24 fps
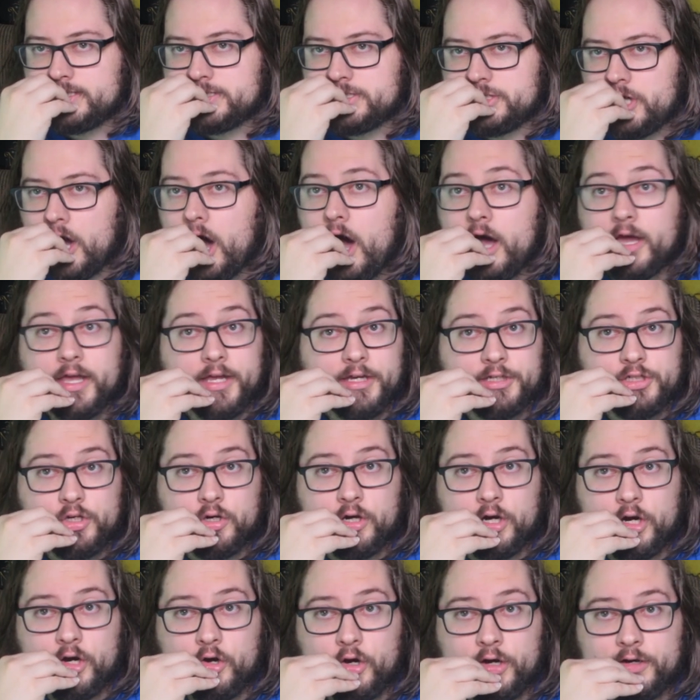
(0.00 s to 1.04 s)
is talking
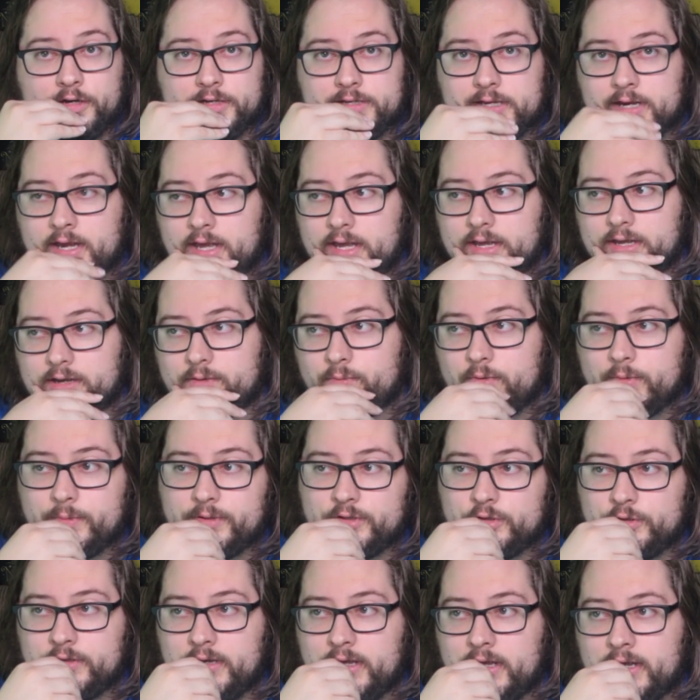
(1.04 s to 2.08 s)
to her and they're like, hey, what are we
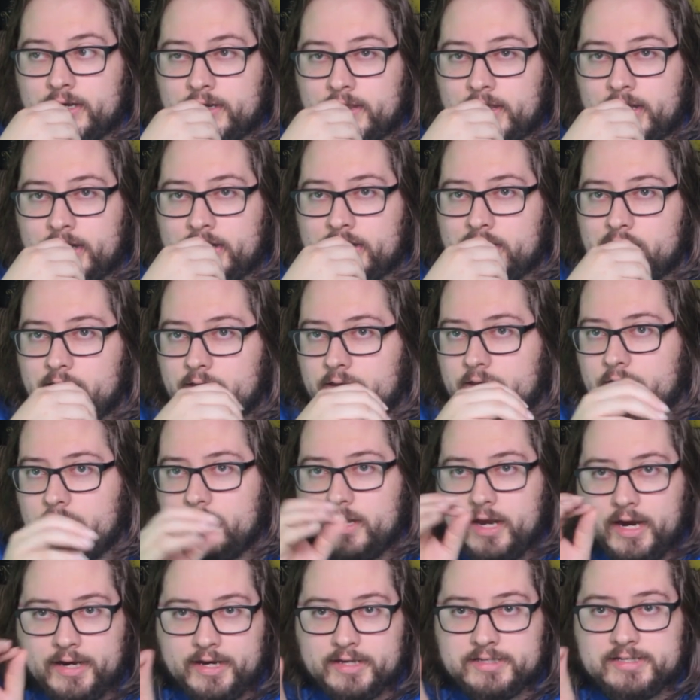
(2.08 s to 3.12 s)
doing today? And then
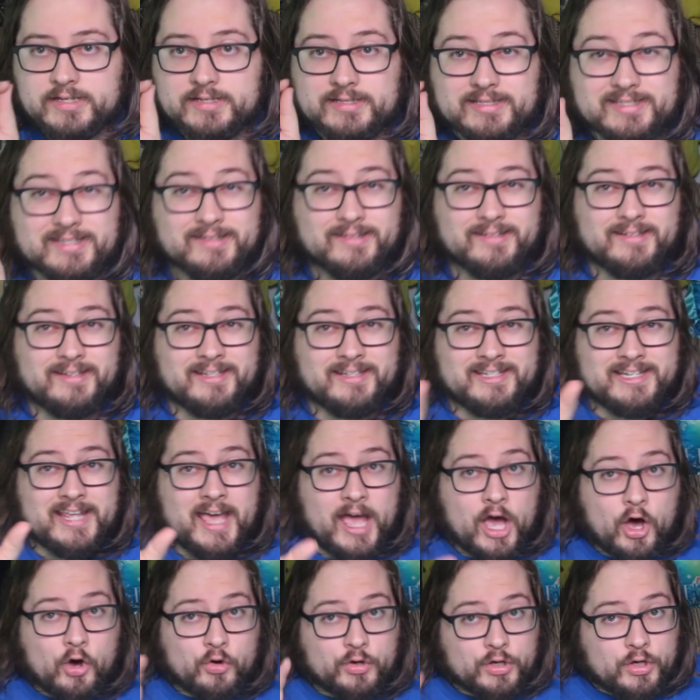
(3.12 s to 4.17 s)
it doesn't
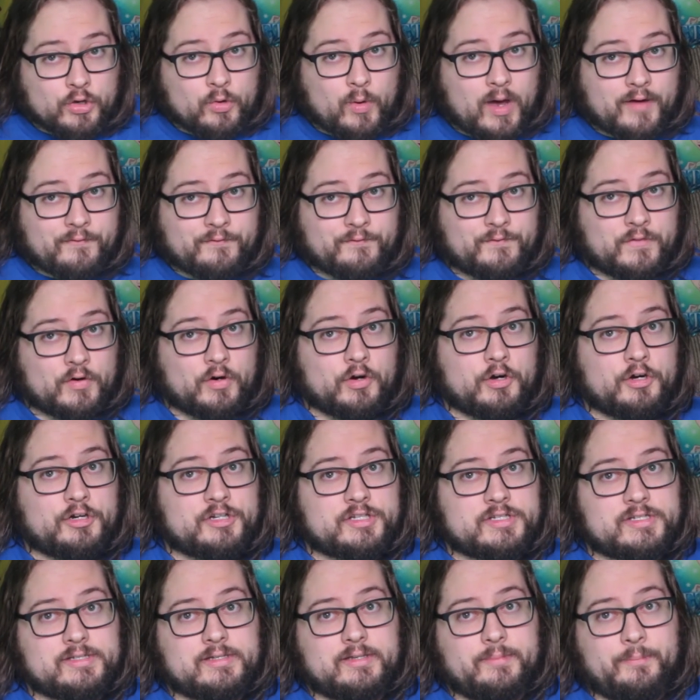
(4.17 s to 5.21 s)
tell you at
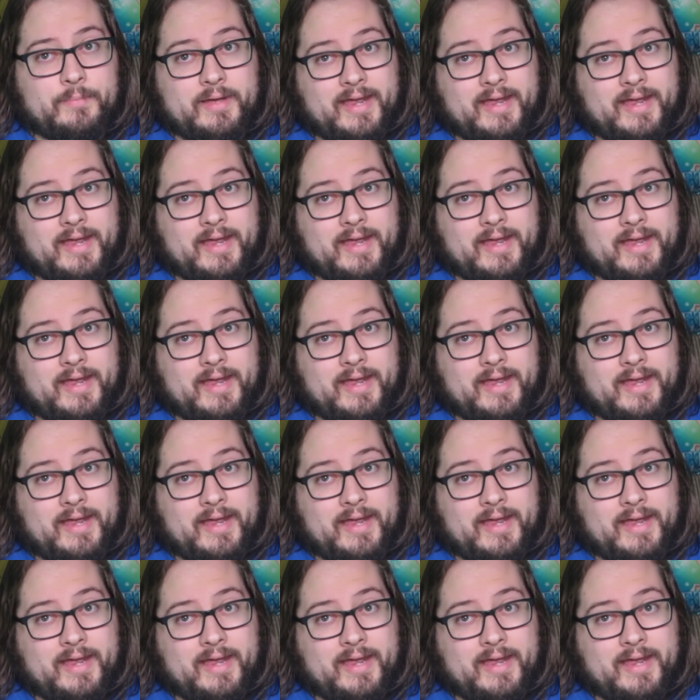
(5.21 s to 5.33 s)
first.